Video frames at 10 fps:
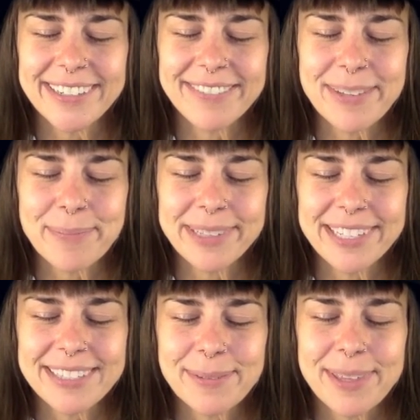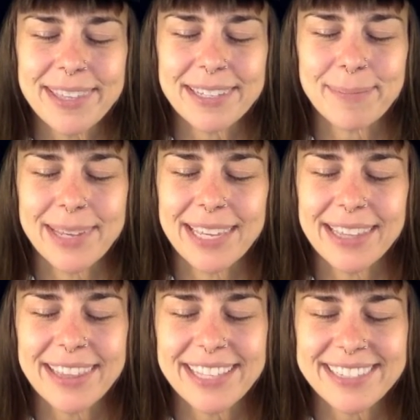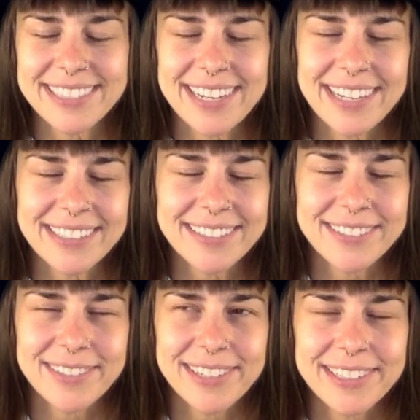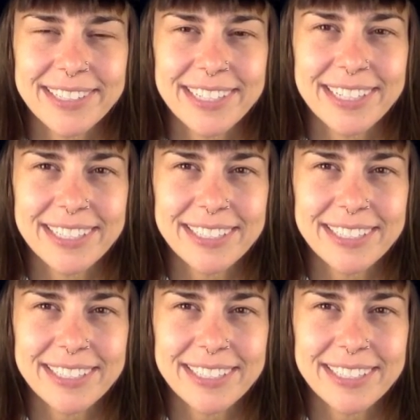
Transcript: of the place within me that's not struggling.